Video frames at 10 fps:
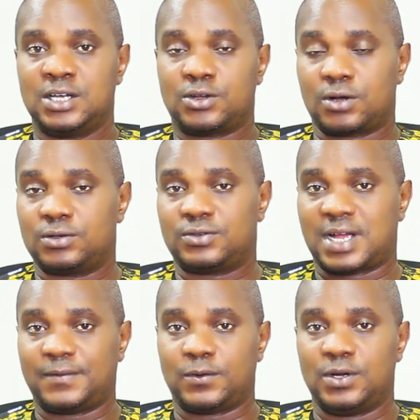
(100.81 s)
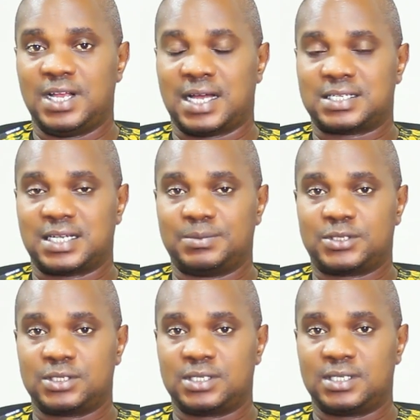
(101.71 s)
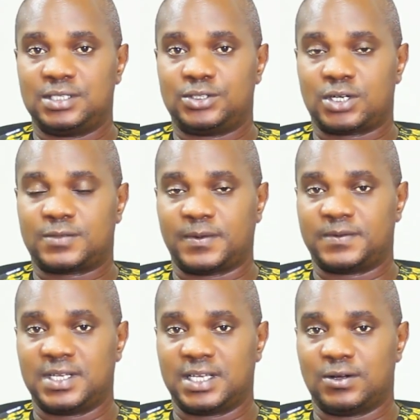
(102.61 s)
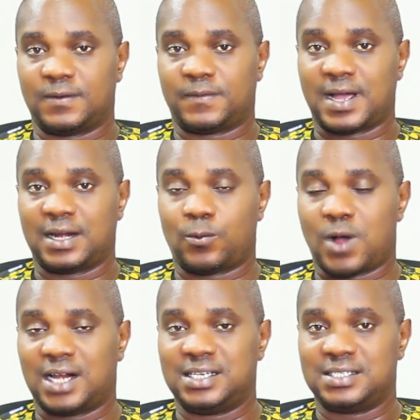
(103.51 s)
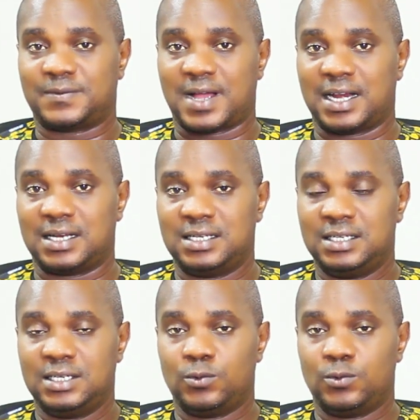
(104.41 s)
Google Drive only accepts just 15 gig of file, while this file,